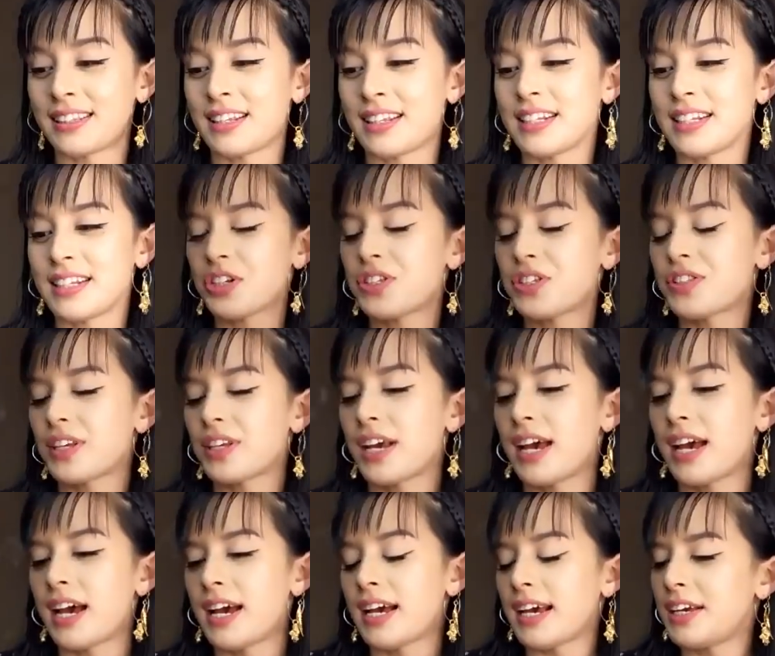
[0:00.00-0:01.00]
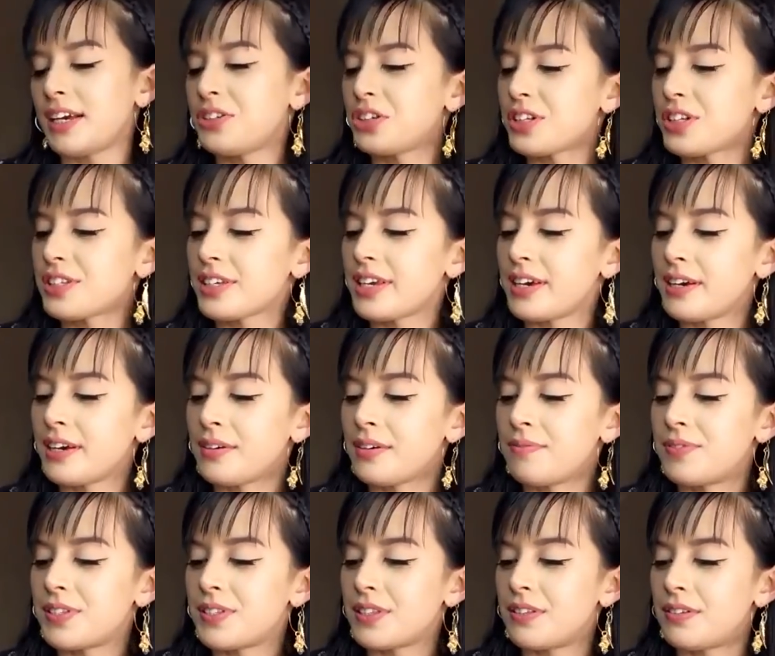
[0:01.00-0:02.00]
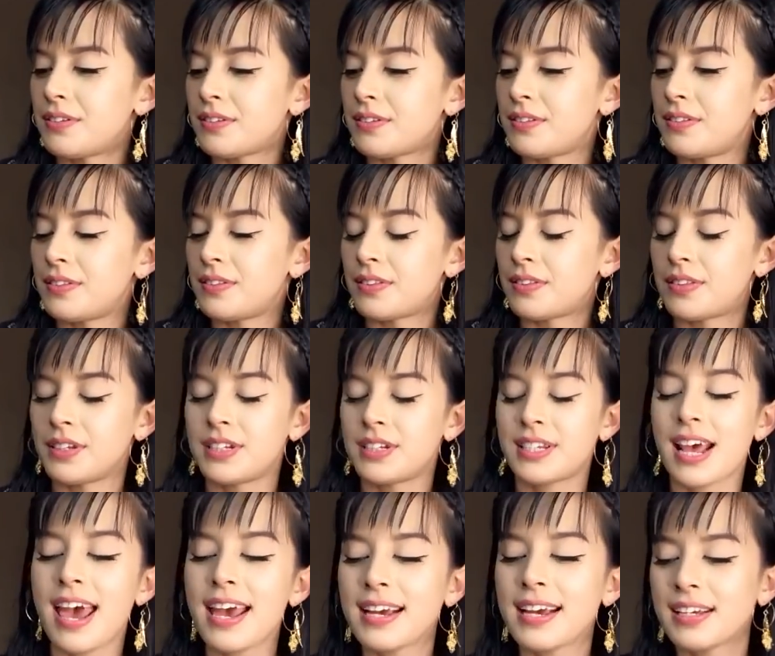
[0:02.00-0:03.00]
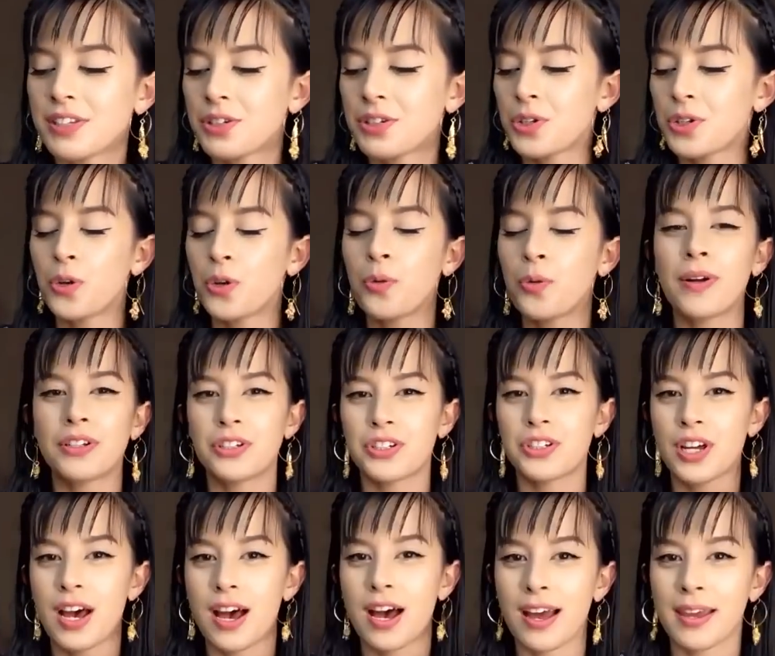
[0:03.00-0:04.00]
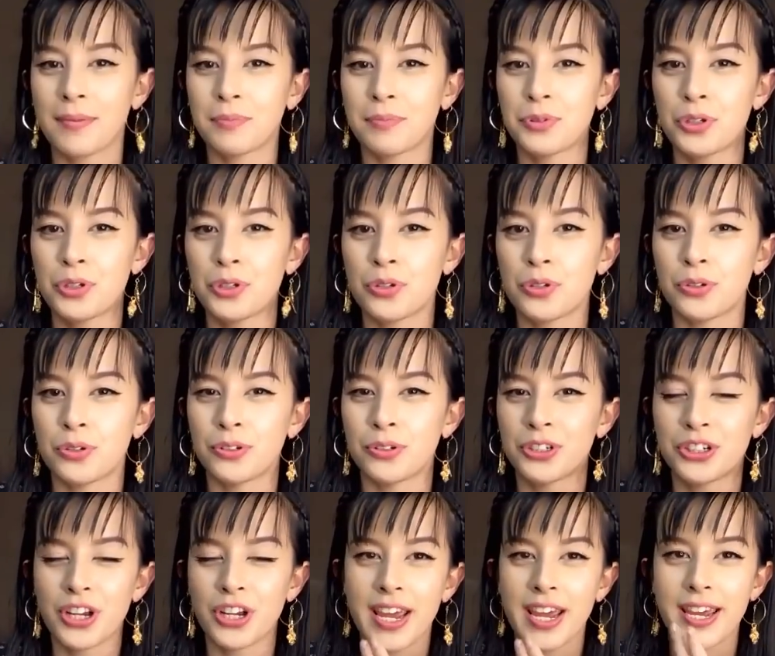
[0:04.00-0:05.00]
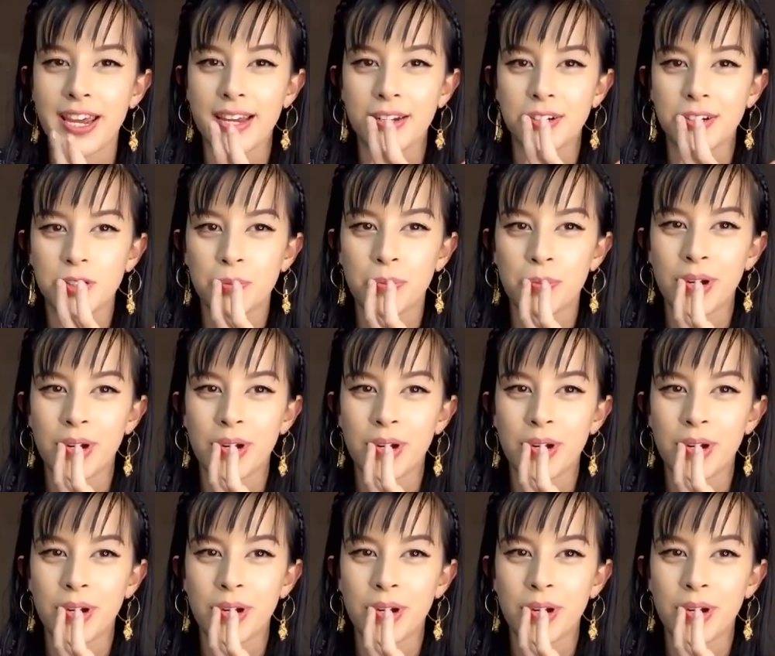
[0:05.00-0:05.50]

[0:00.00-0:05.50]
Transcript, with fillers: it's just it just gives the taste too much time to change.